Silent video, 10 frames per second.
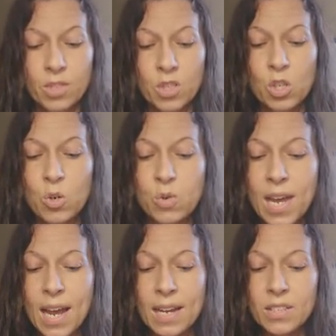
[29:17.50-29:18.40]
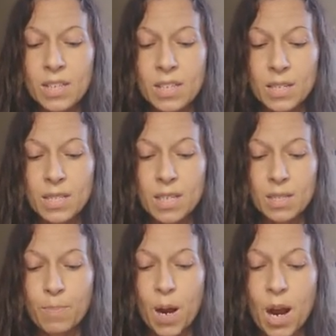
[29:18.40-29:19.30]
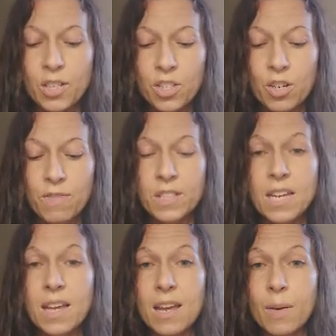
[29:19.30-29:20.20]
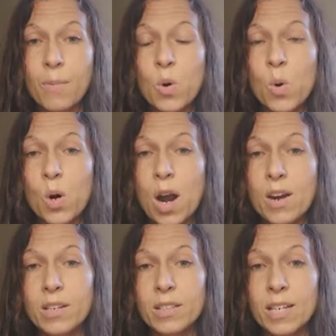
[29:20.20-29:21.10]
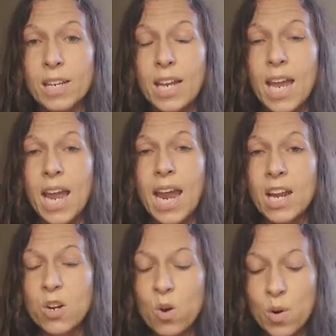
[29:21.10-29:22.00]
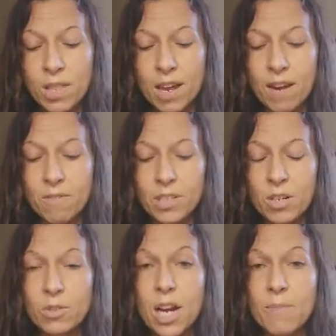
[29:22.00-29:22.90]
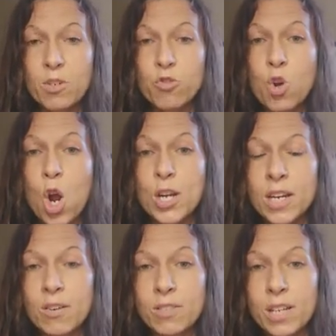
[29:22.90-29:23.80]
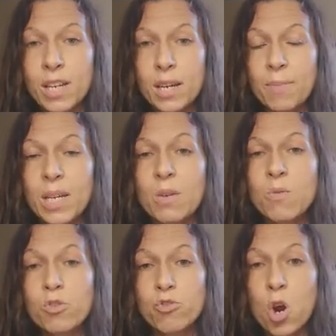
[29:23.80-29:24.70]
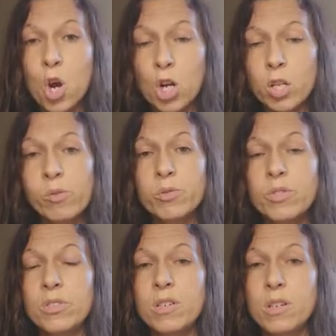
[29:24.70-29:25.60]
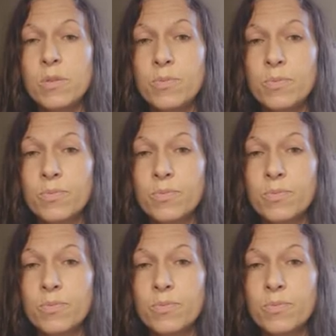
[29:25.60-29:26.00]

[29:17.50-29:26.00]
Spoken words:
So you get into this posture of seeking him wholeheartedly and knowing that every single time you draw near to him, he will draw closer to you.